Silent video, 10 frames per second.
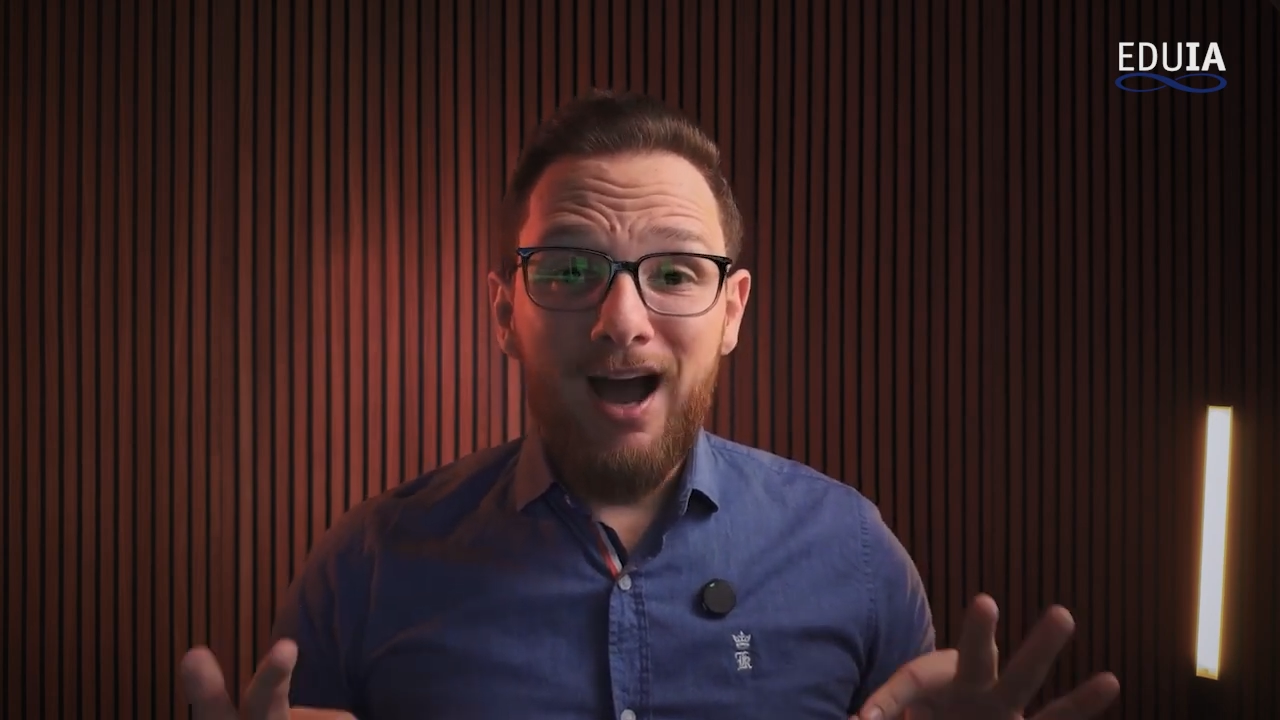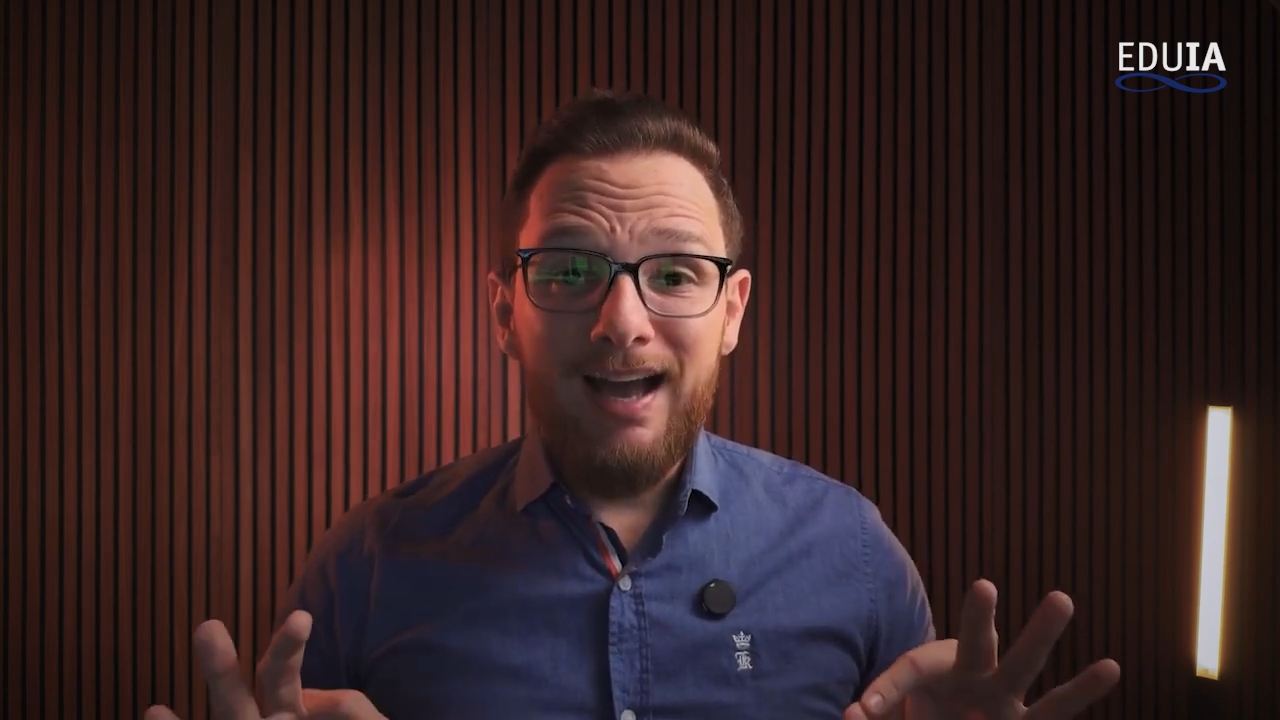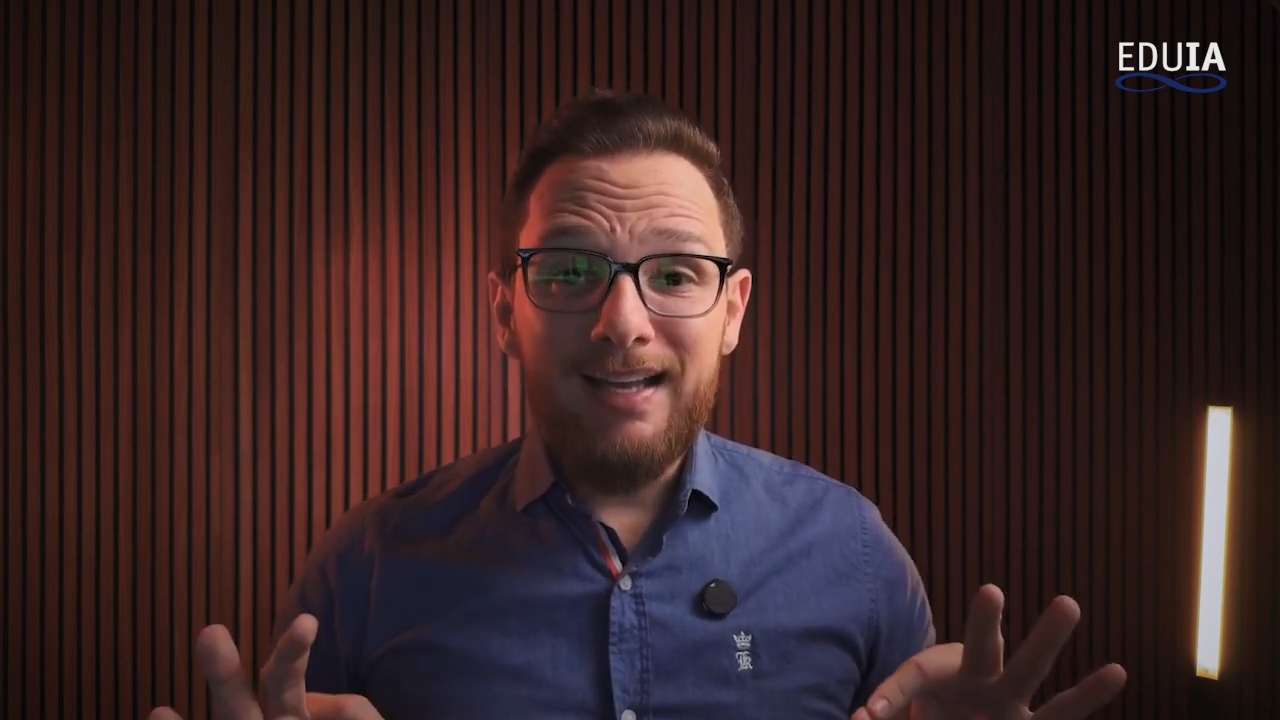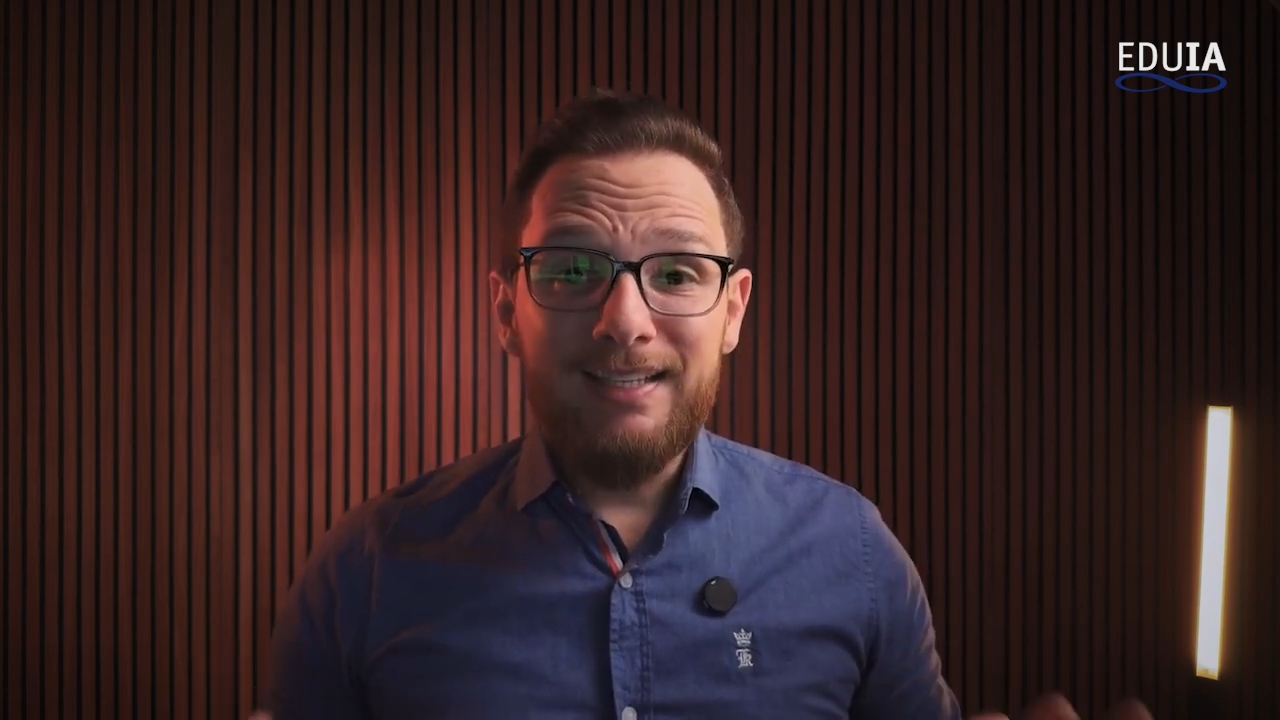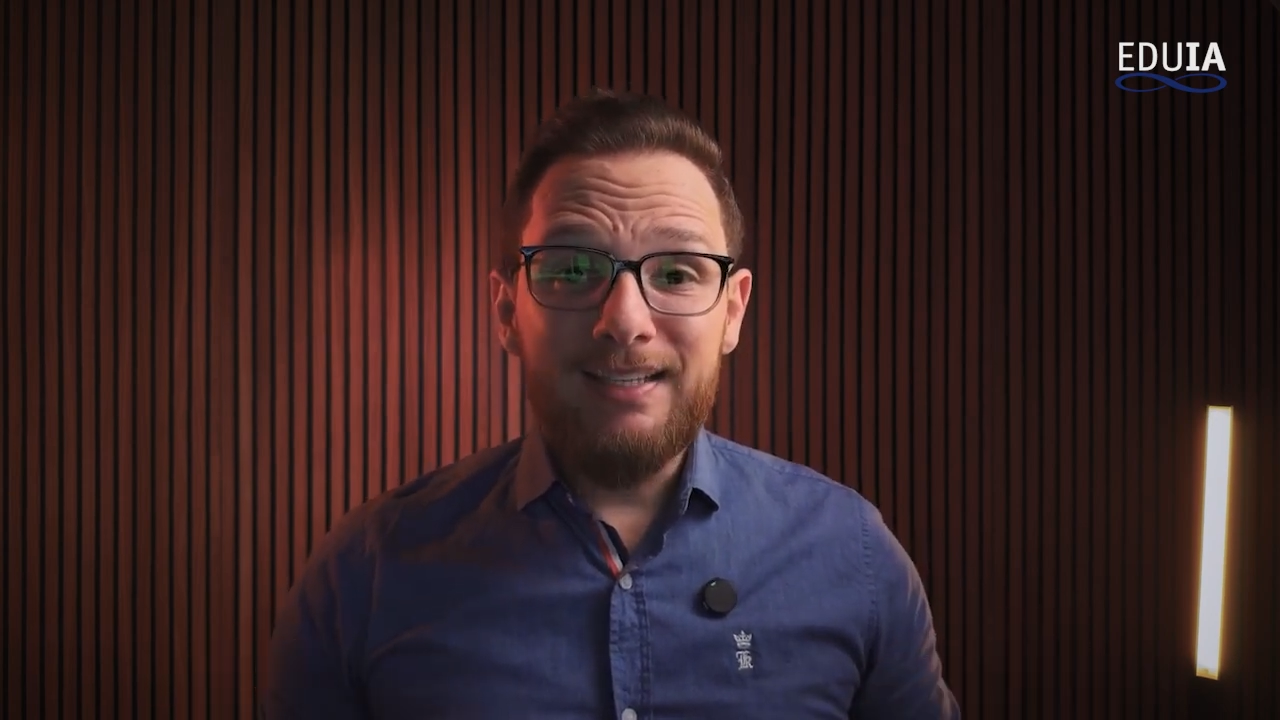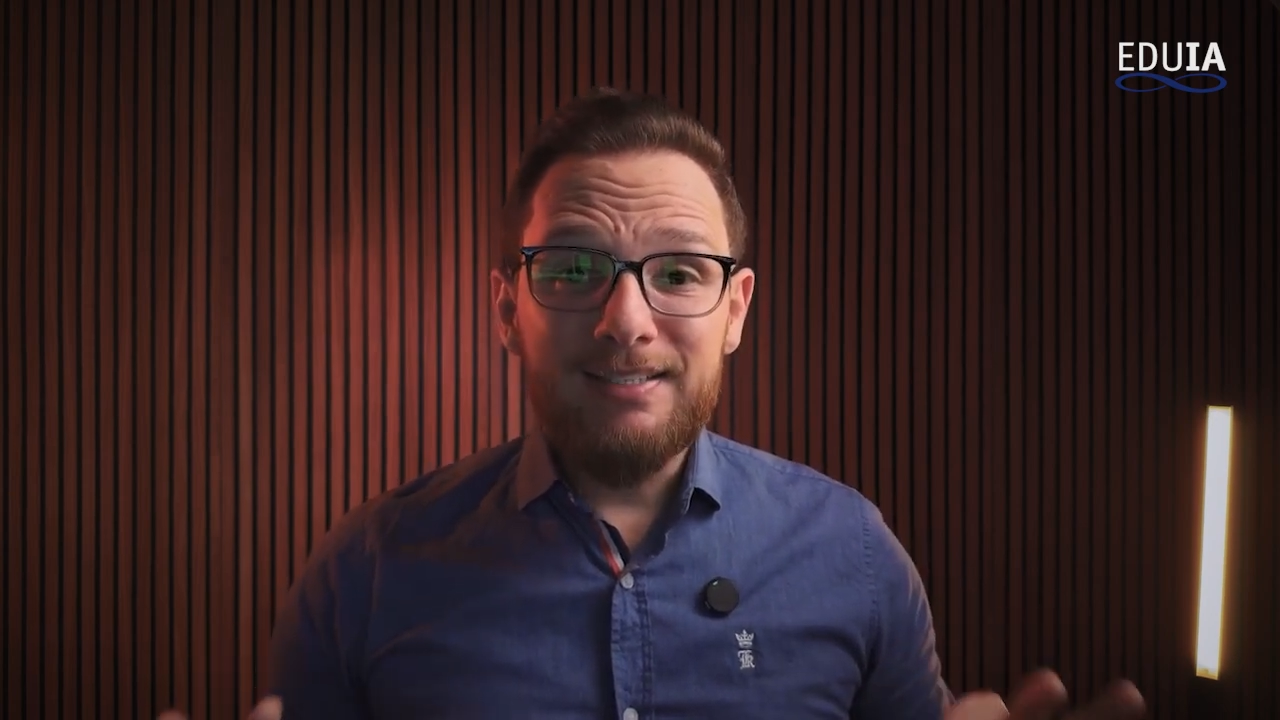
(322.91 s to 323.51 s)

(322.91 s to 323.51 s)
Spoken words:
highly